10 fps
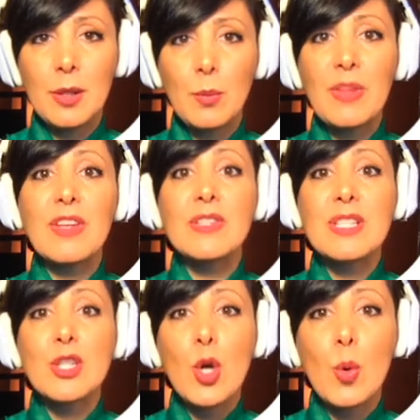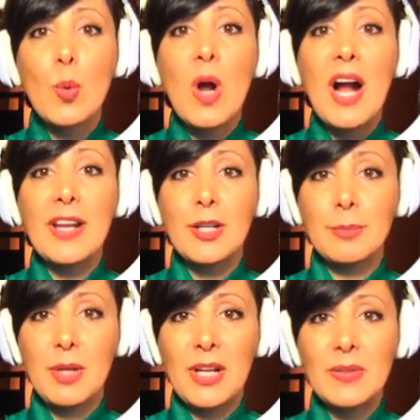when there is no higher
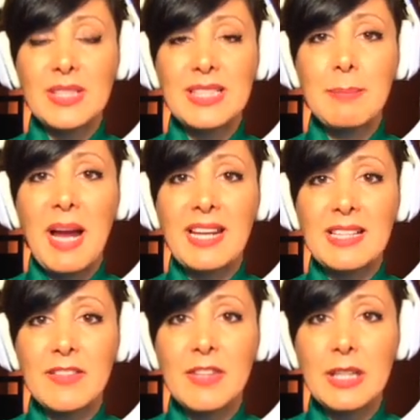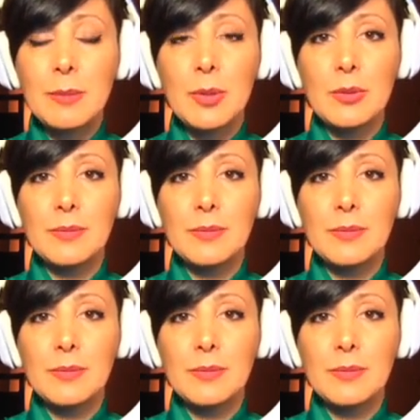priority packet available.